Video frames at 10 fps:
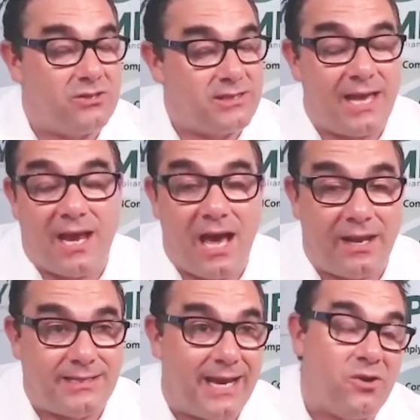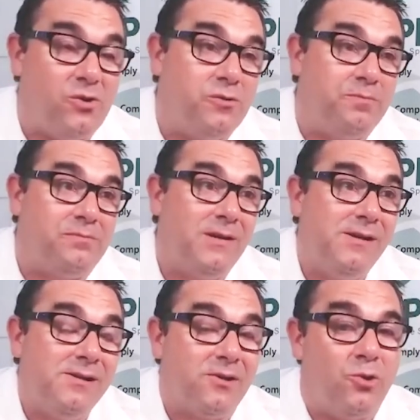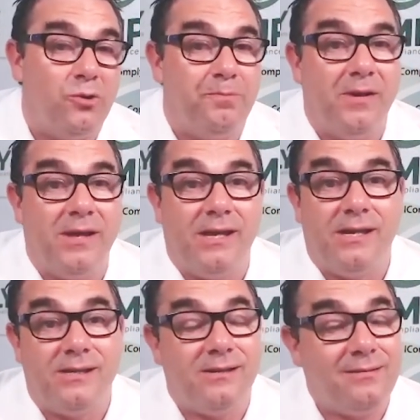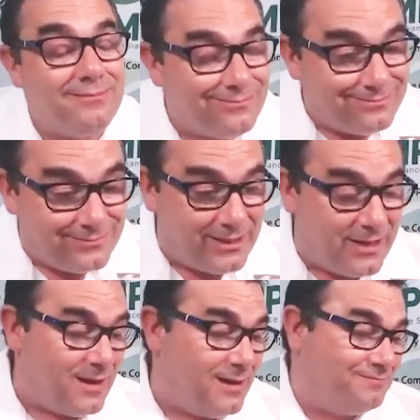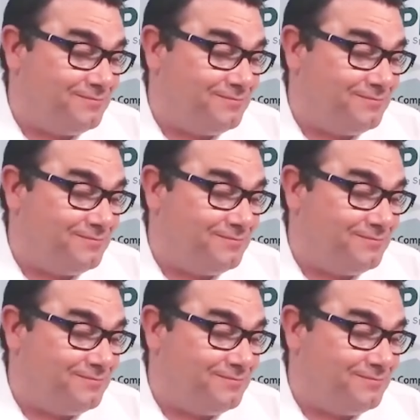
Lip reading: because that heart attack could be, you know,